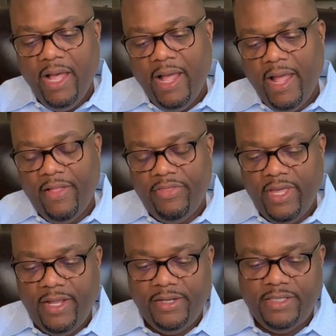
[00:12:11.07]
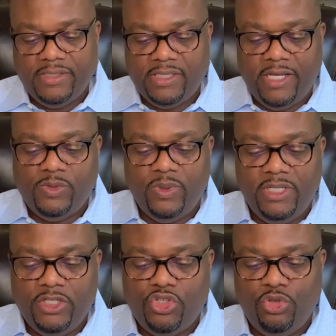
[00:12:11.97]
And then it says we
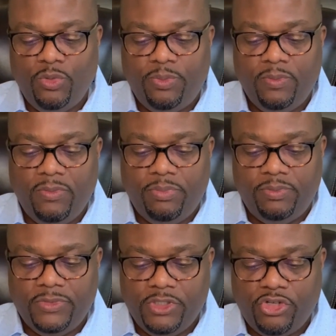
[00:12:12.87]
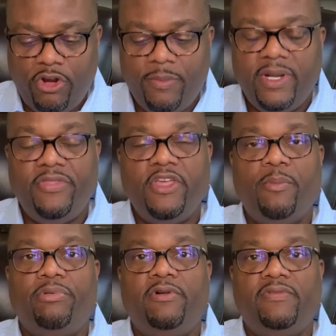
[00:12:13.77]
need to determine and
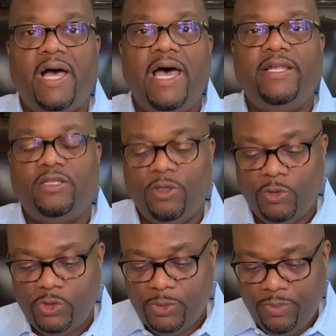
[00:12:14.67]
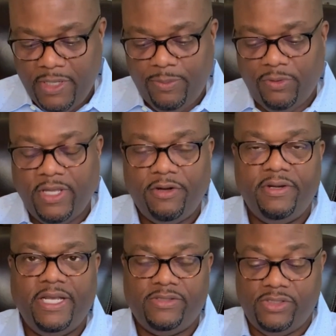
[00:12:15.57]
then provide those people that are
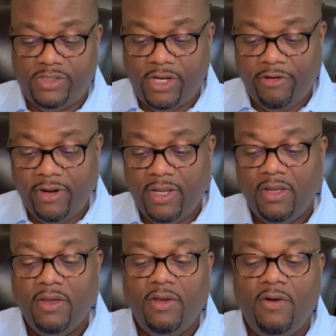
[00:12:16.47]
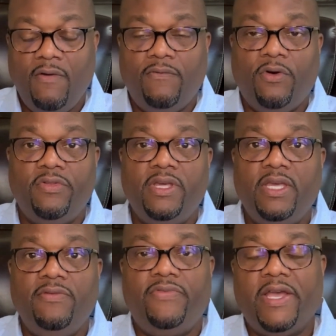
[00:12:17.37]
necessary for the
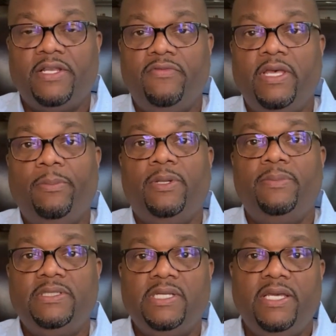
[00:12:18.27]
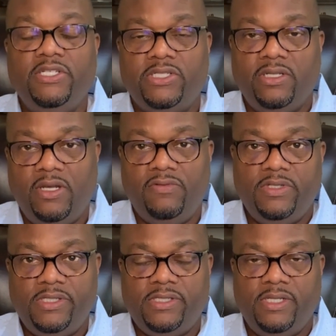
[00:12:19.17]
effective implementation of
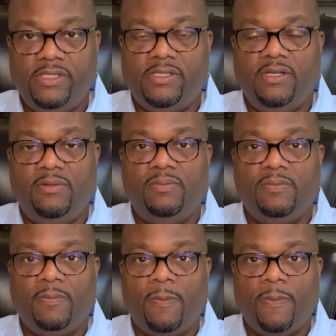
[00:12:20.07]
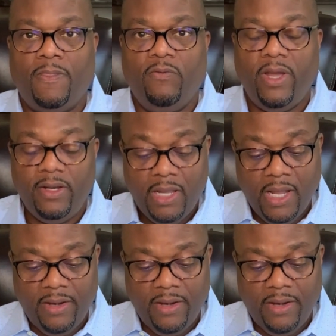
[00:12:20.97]
this system, right?